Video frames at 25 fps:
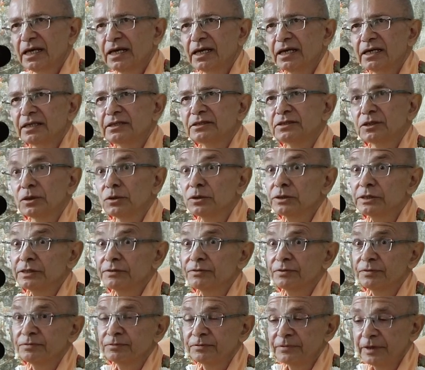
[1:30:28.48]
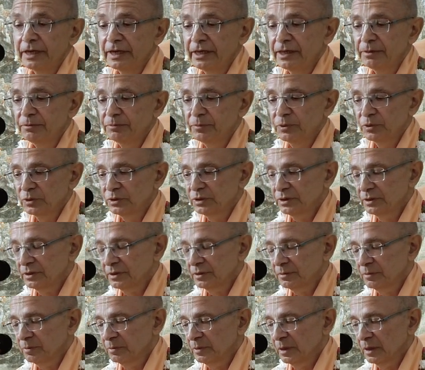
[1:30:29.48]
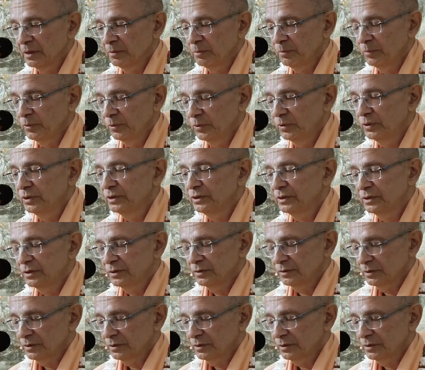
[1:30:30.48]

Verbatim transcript: It's also a very important uh, point,